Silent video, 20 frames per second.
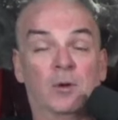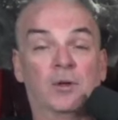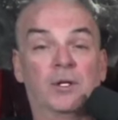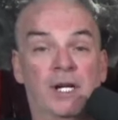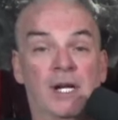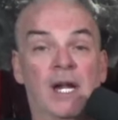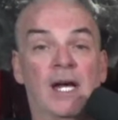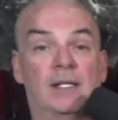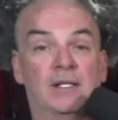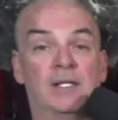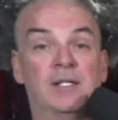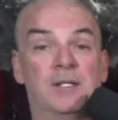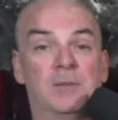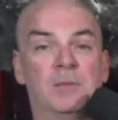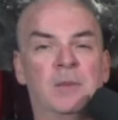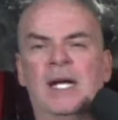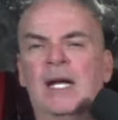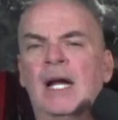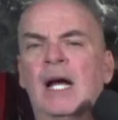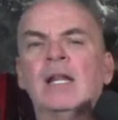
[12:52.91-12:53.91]
connected to
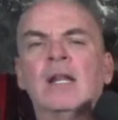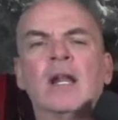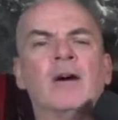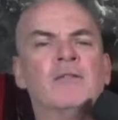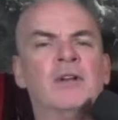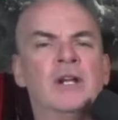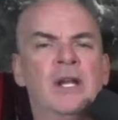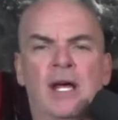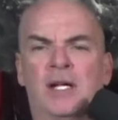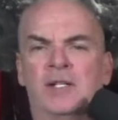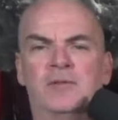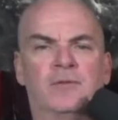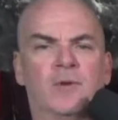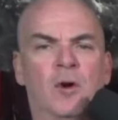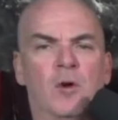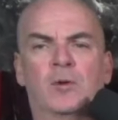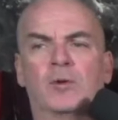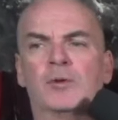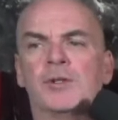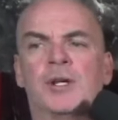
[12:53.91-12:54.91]
me. And I love Anette's
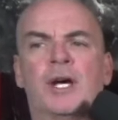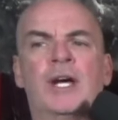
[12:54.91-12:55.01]
vocals.